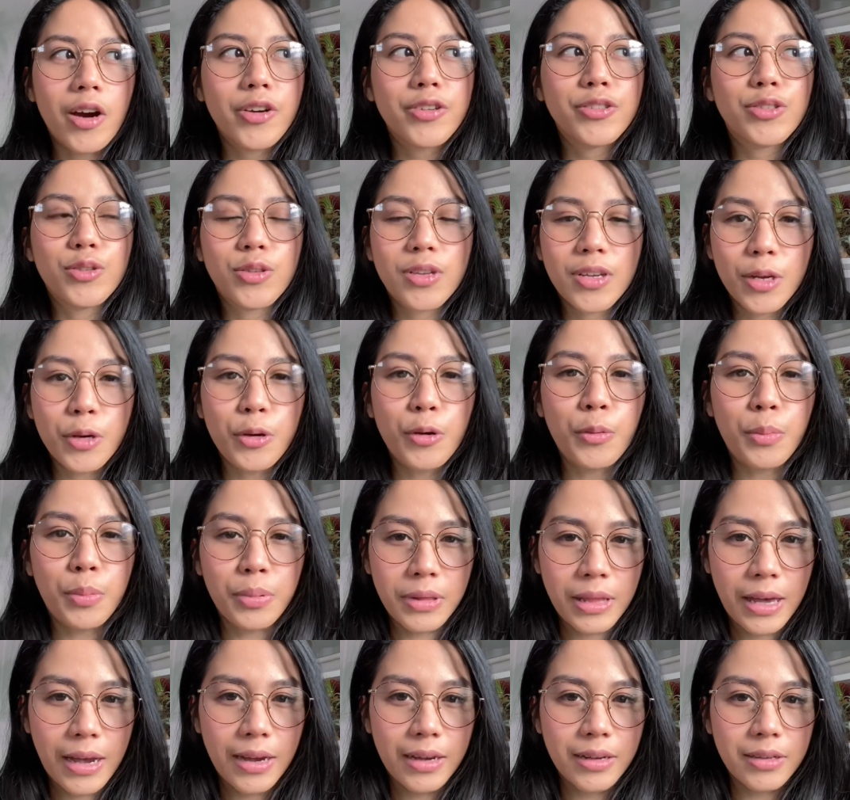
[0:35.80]
to kill
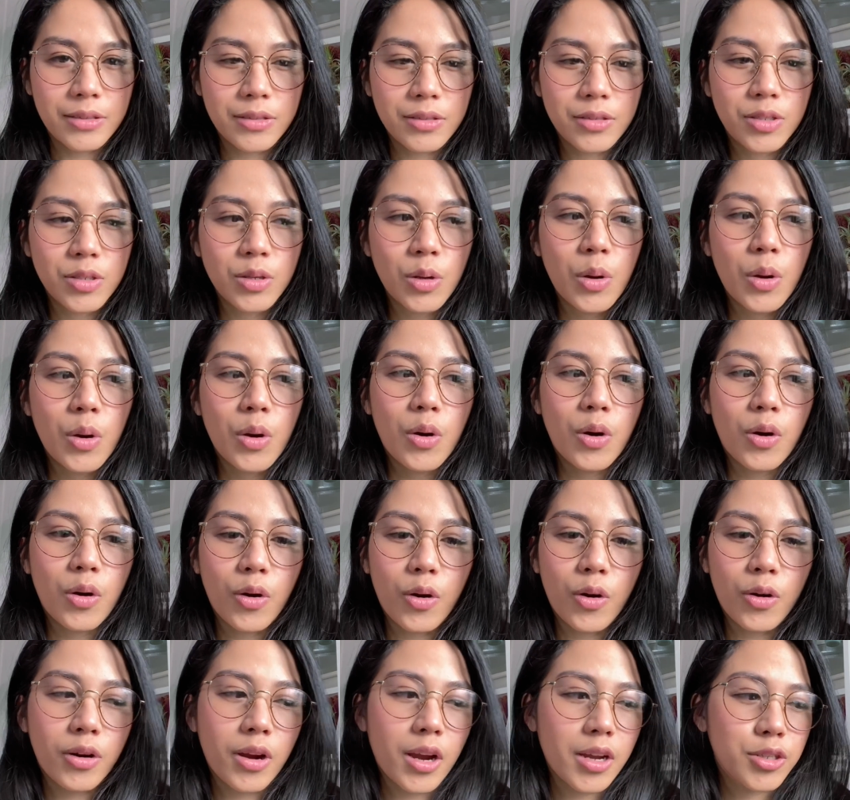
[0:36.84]
plants,
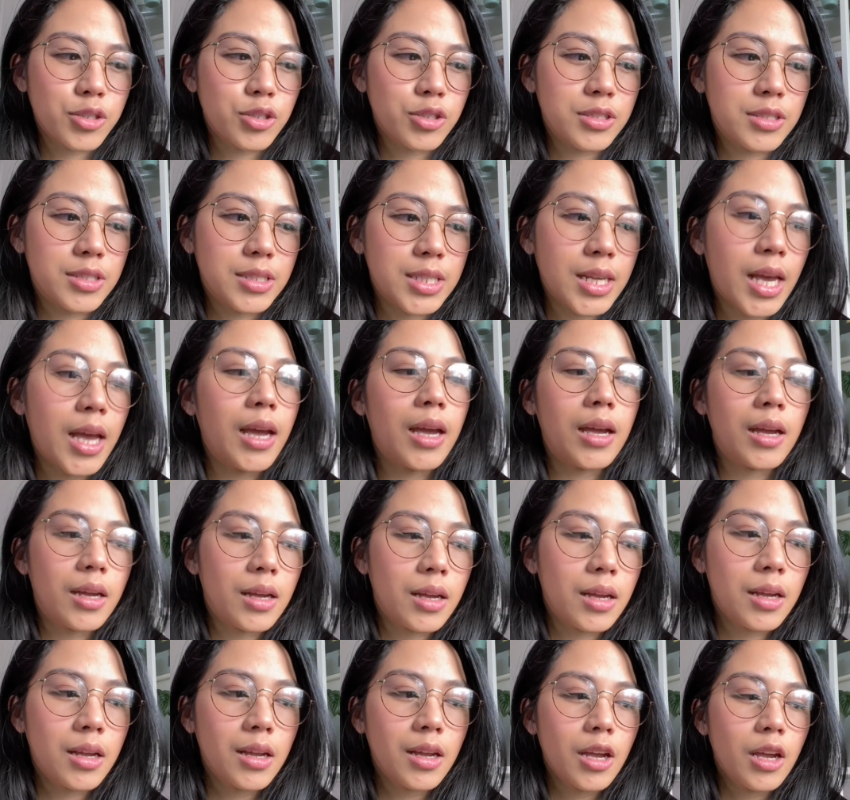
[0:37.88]
or I should say
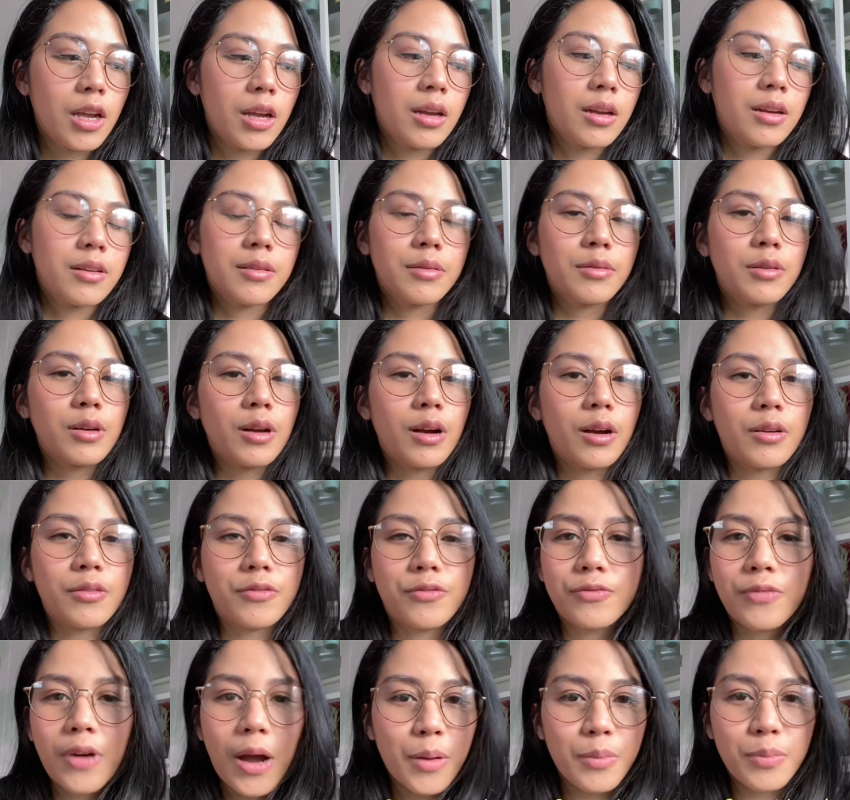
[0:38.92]
5
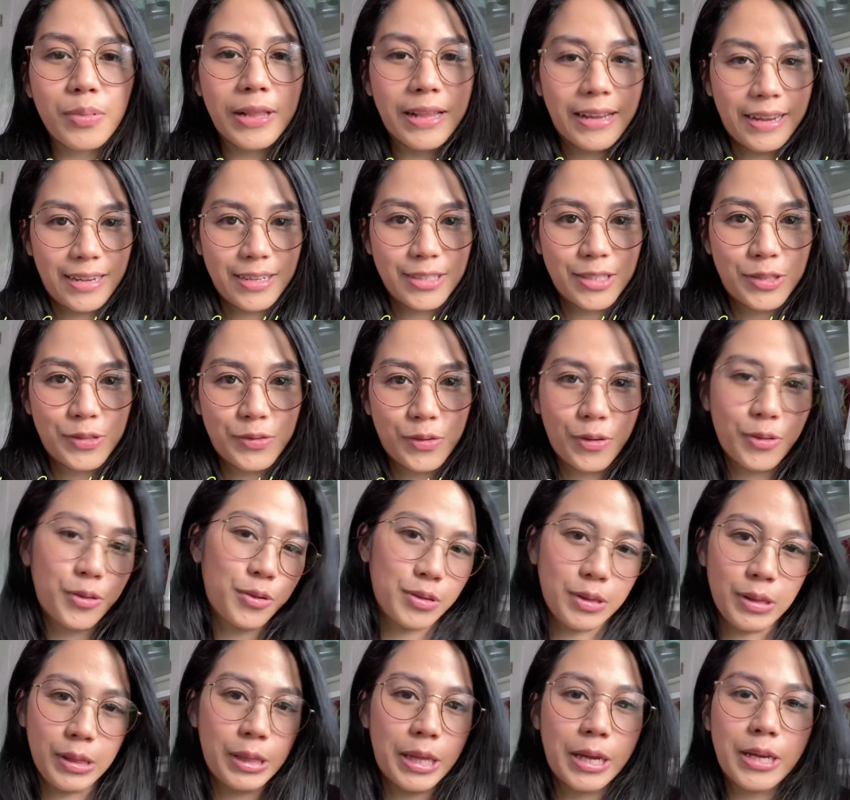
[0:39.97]
plants for the
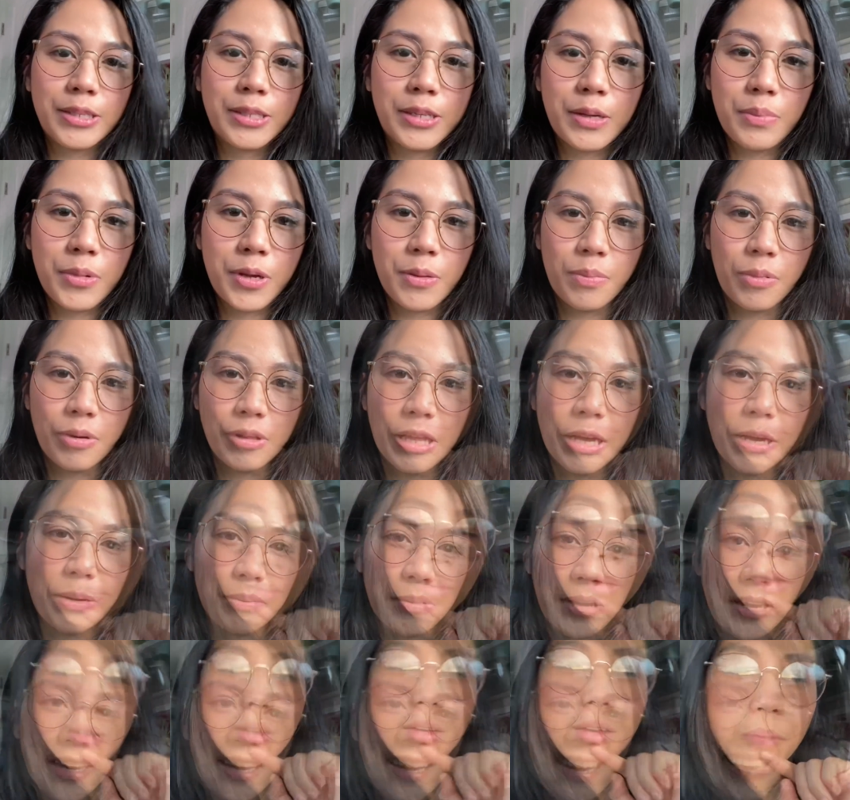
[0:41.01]
lazy people like
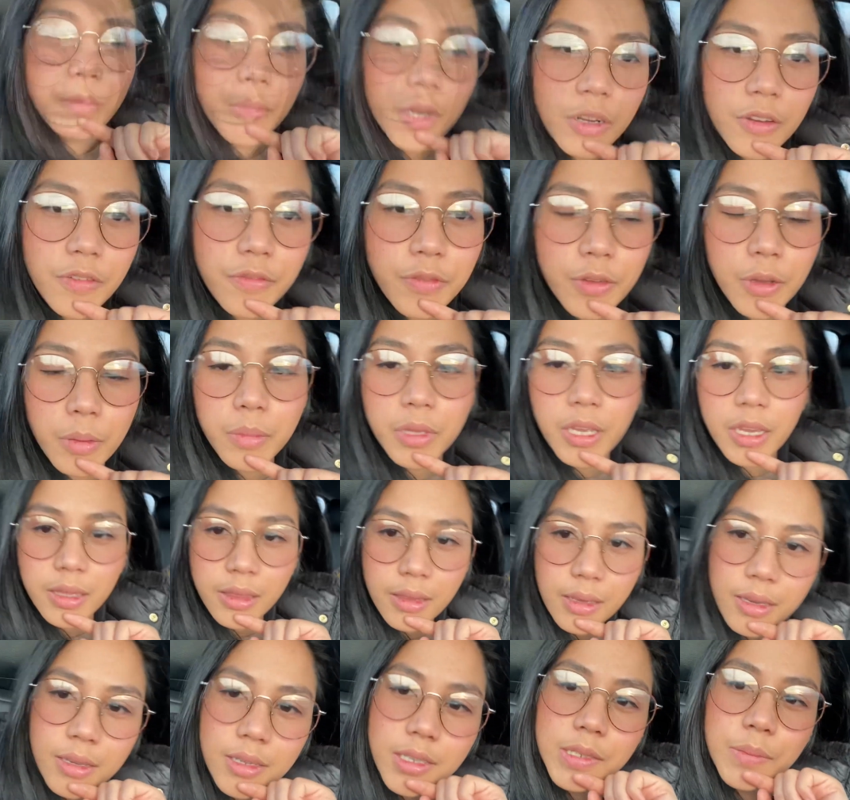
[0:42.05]
me. I'm gonna film like
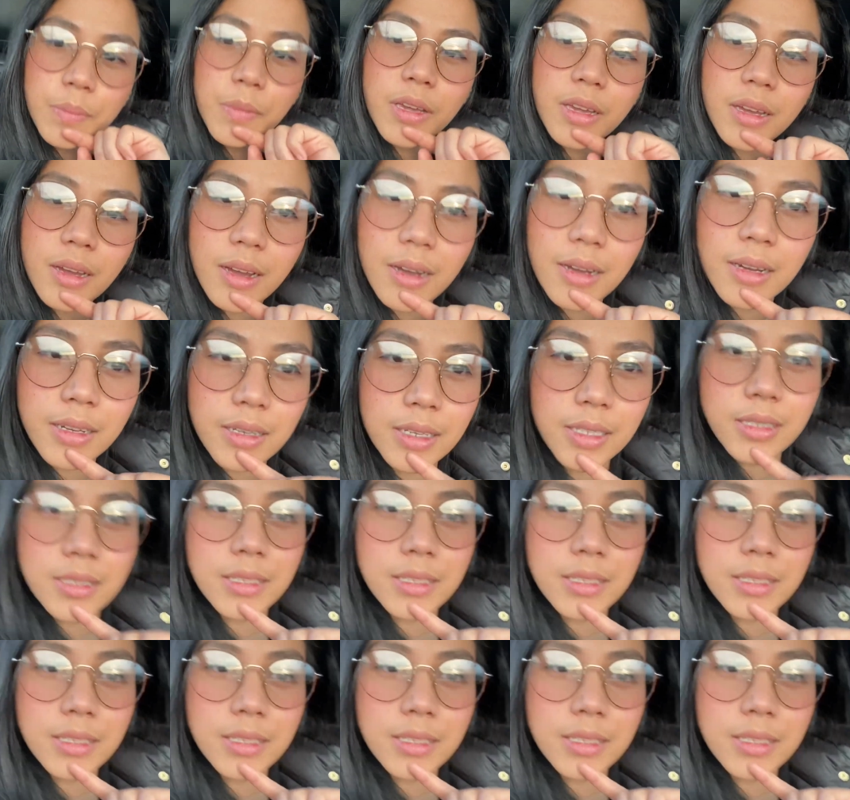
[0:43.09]
this because